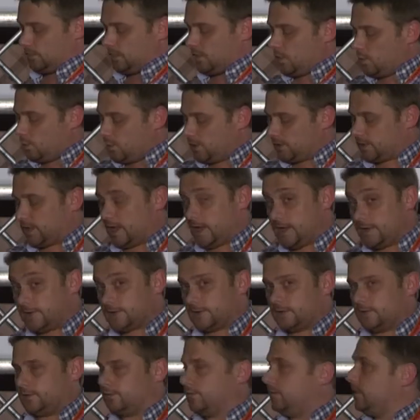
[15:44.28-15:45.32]
which isn't
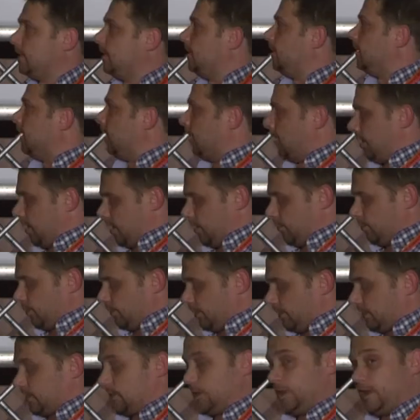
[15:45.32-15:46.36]
really in line with the
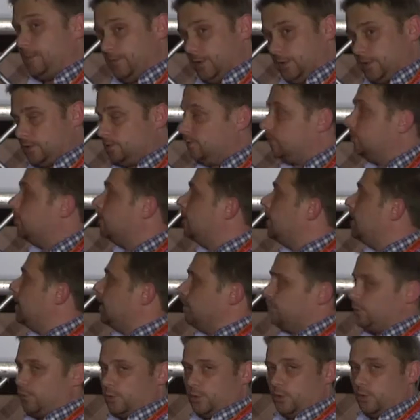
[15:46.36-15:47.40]
typical
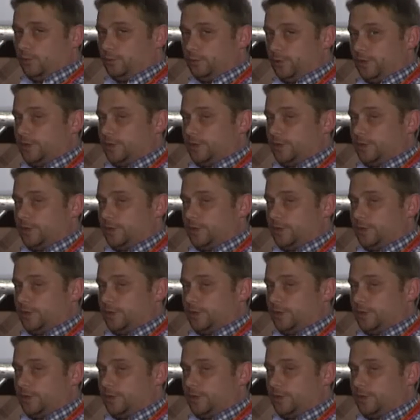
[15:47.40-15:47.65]
broad brush